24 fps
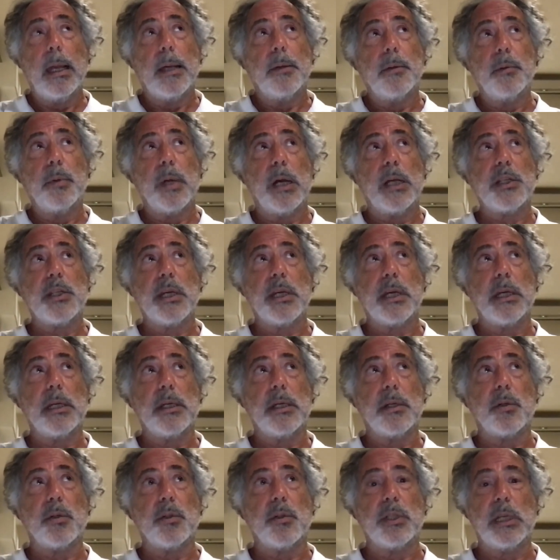Russia
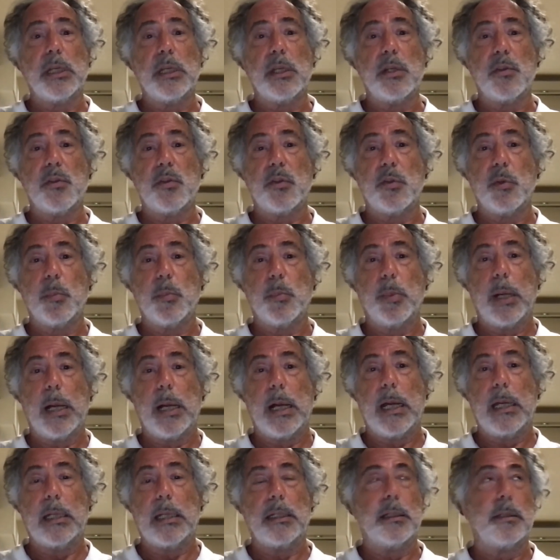continues to
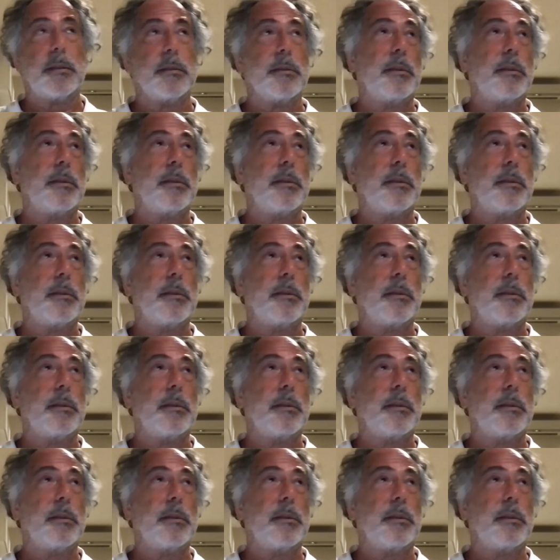buy